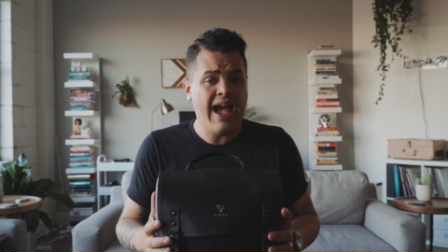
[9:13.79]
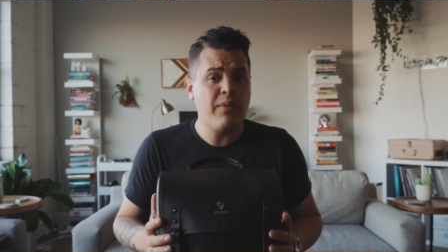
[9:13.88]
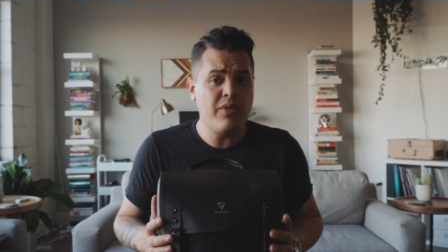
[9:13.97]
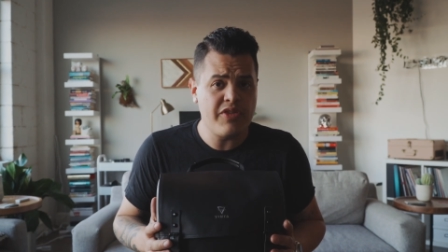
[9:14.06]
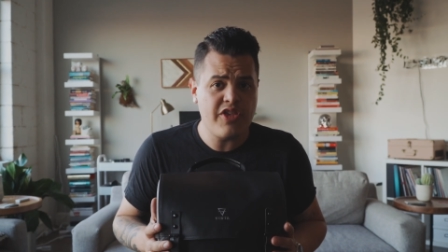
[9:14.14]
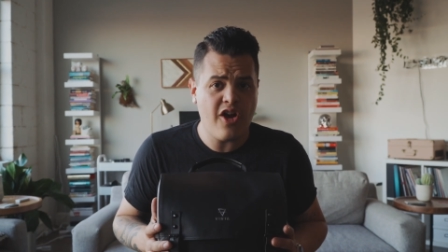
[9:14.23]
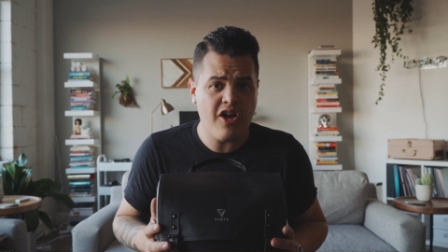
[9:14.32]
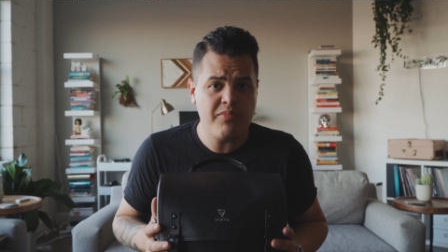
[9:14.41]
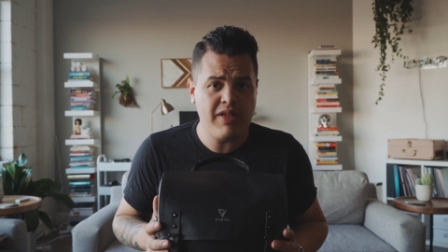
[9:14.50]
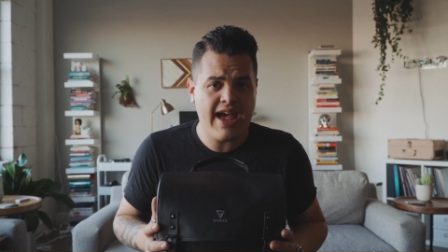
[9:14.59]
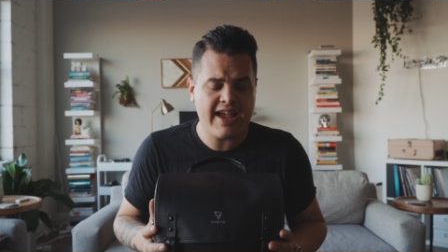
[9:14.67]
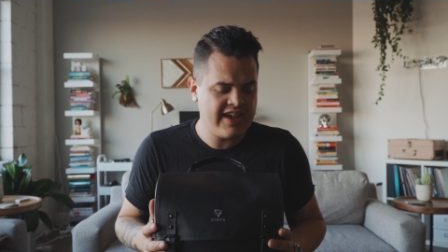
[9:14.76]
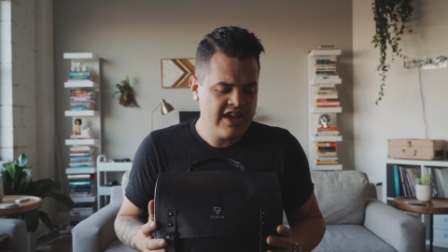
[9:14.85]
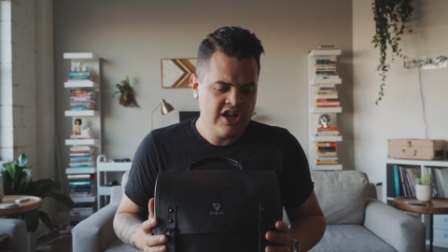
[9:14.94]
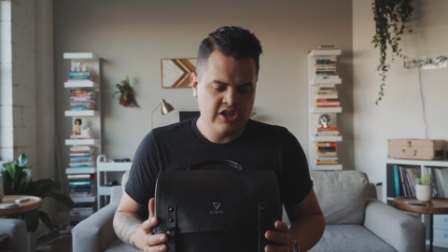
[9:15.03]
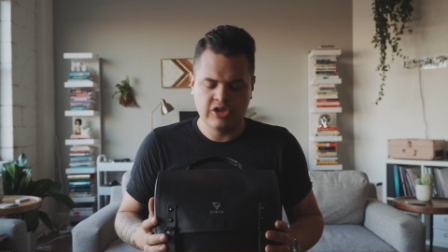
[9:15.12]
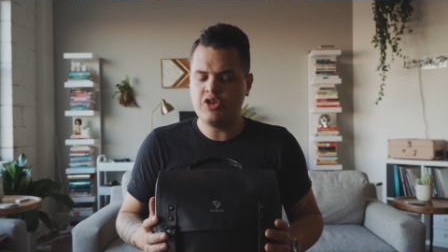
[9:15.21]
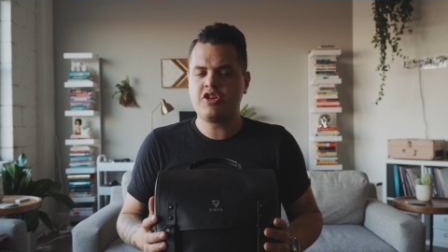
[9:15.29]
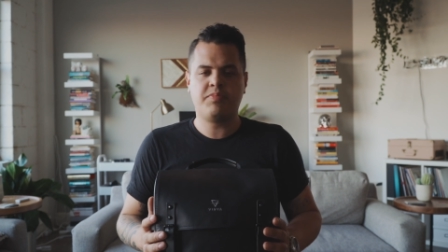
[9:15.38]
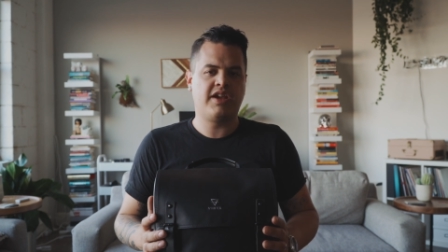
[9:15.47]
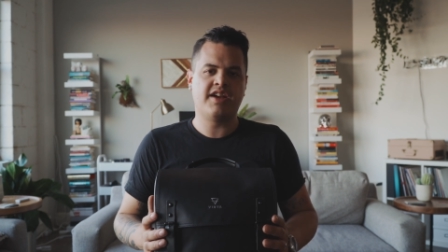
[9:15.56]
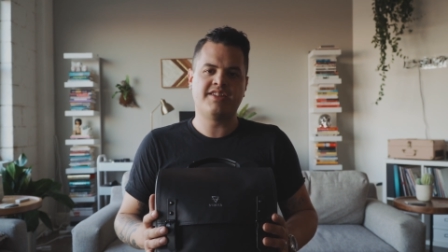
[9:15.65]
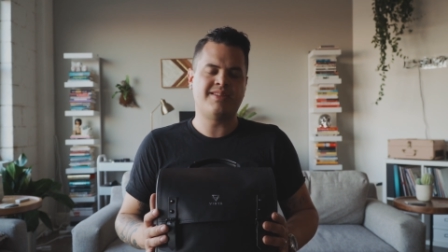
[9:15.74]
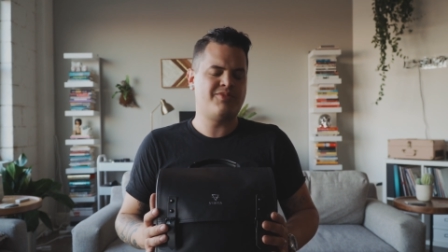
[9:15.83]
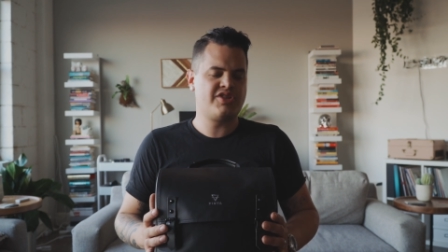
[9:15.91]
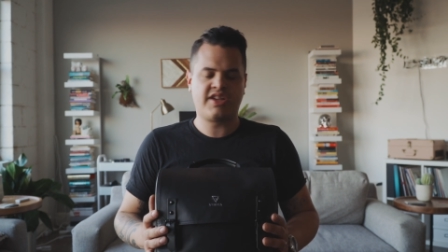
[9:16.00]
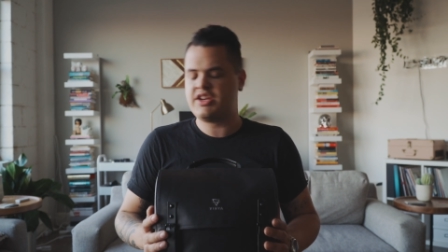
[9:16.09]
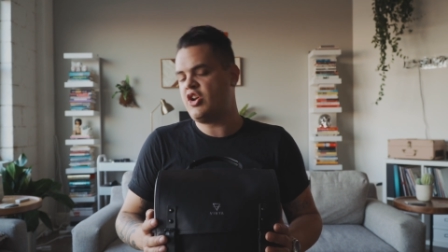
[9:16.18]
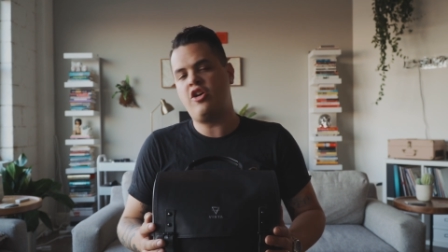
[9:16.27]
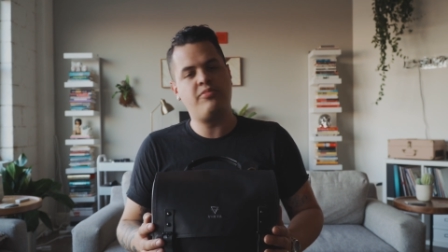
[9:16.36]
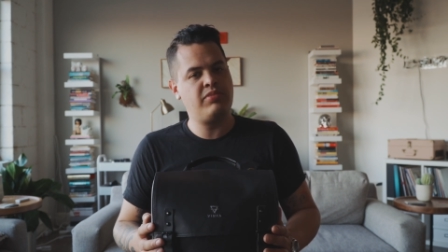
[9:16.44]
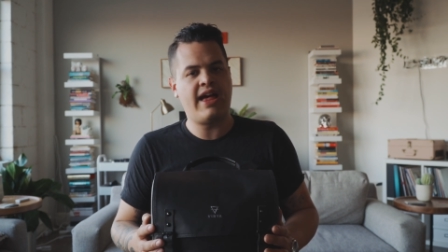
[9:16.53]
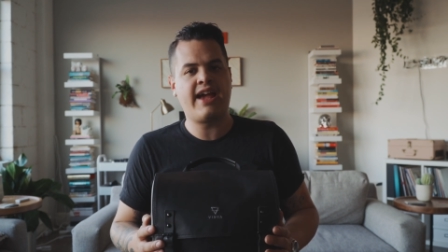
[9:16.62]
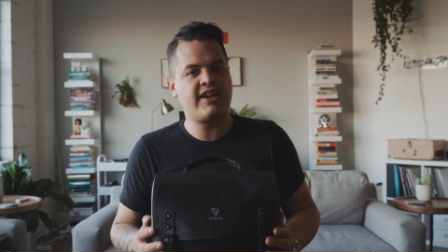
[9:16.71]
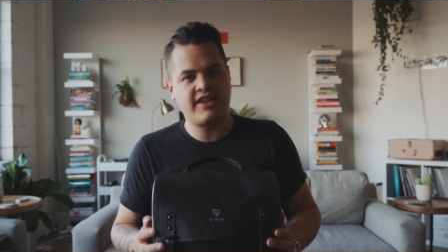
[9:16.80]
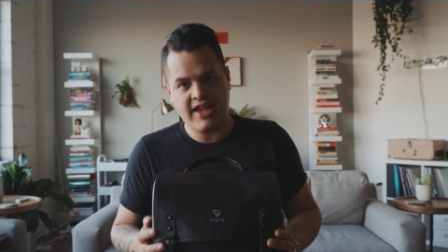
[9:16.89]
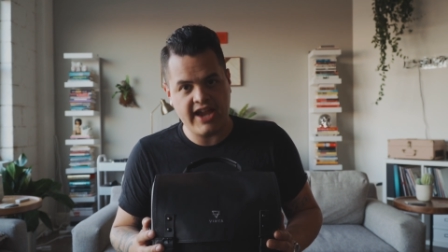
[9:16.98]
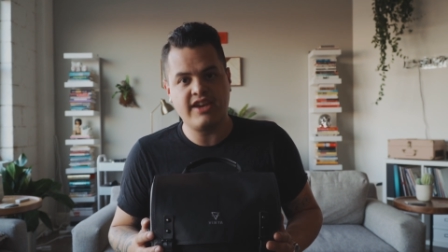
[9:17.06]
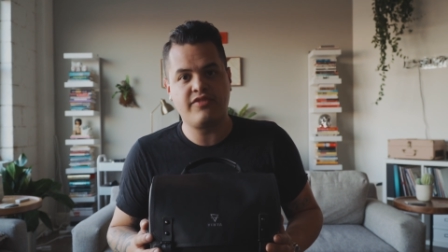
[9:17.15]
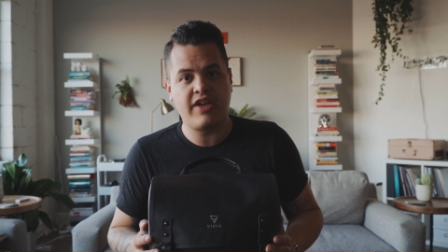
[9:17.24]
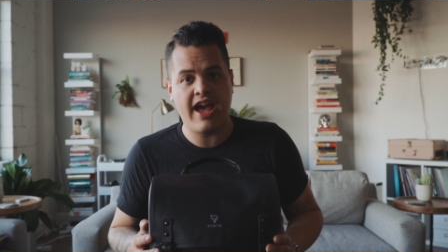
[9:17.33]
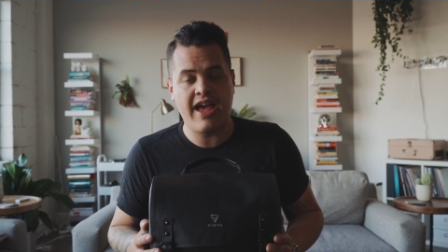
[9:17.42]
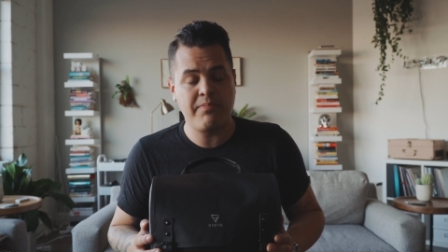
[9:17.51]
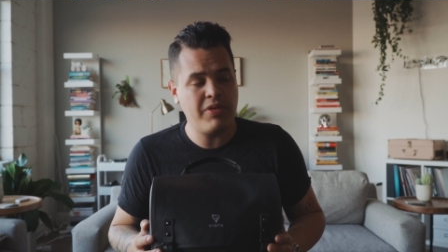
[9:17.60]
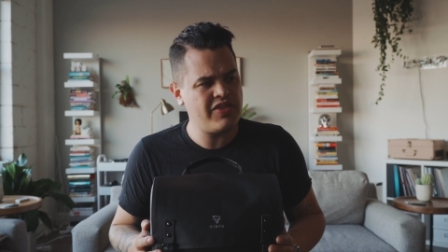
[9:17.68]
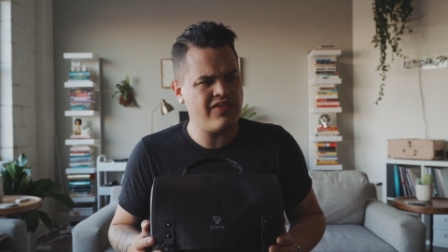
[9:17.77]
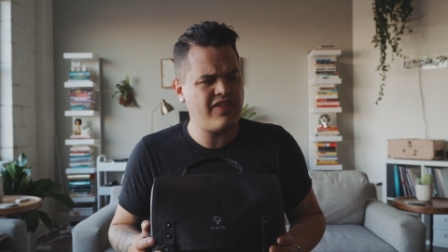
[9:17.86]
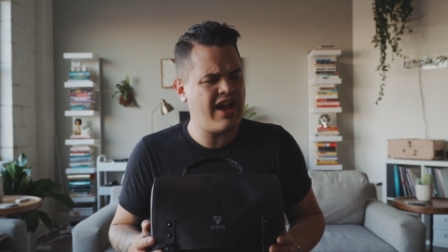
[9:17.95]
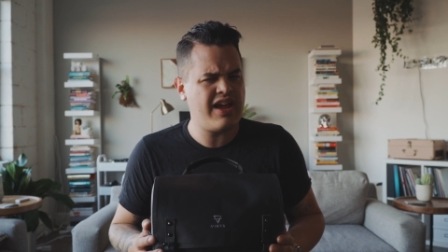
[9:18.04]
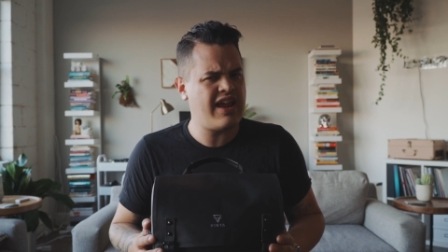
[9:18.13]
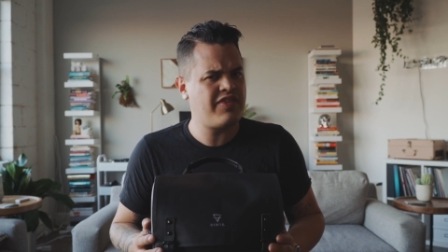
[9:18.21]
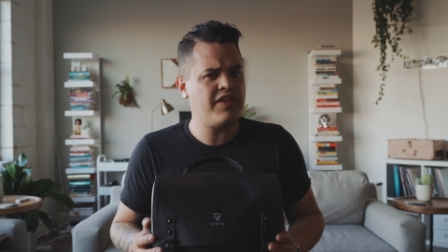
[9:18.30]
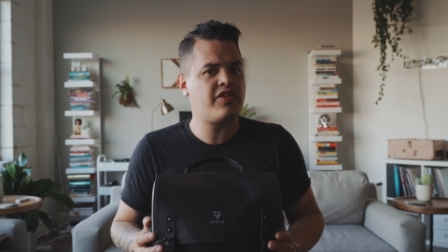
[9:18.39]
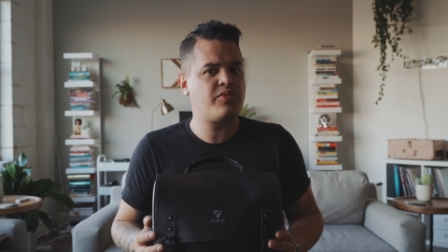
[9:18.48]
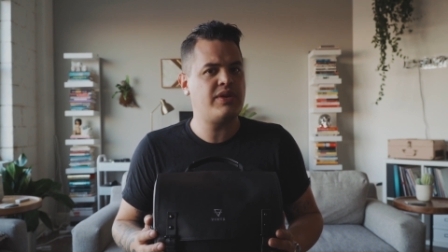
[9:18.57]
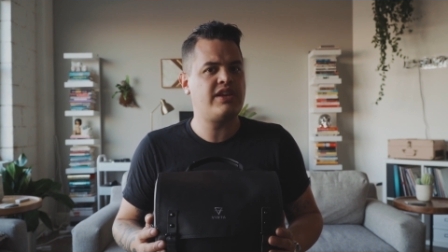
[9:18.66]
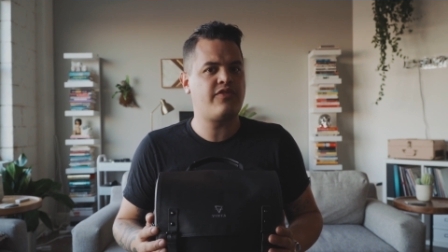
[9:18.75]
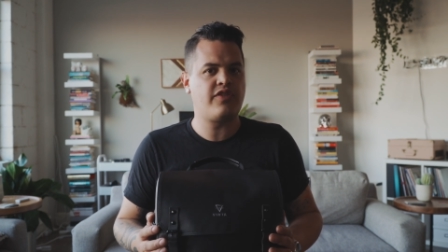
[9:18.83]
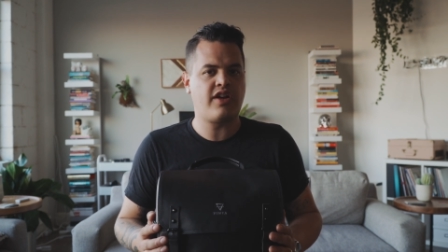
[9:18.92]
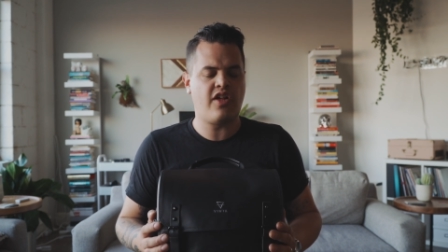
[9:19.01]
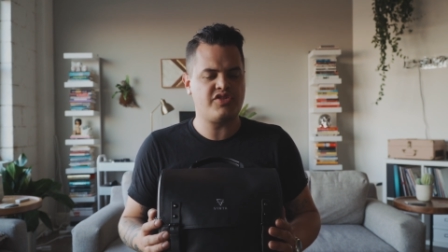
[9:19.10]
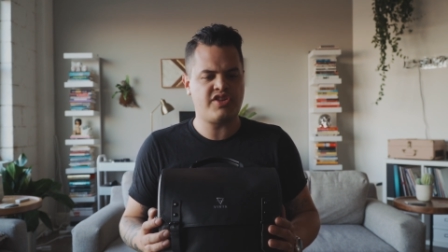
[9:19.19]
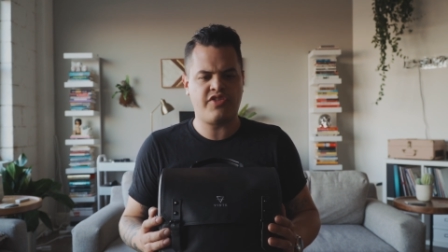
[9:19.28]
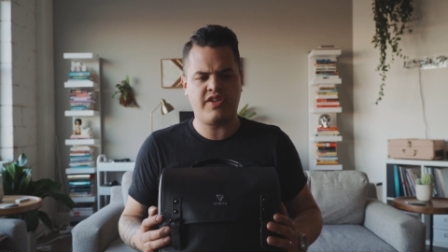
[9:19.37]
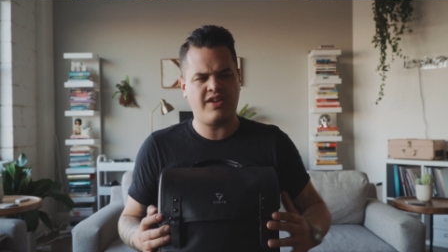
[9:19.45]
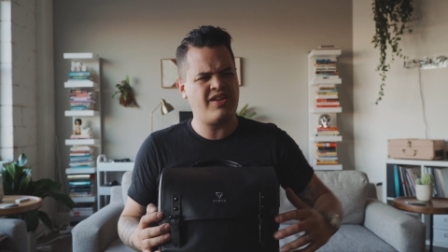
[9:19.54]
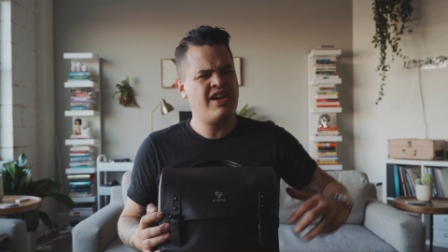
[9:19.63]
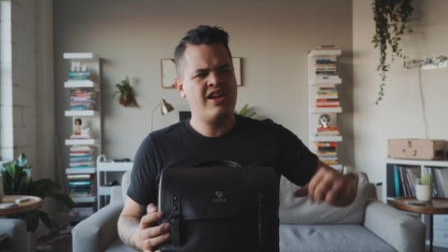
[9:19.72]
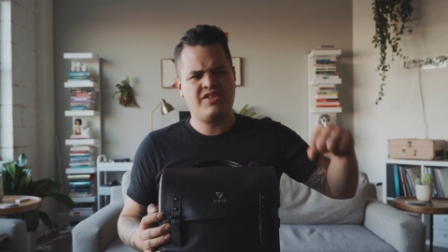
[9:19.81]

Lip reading: I went with the all black look because I'm just an all black kind of guy, but they've got, I think, 3 different colors on there.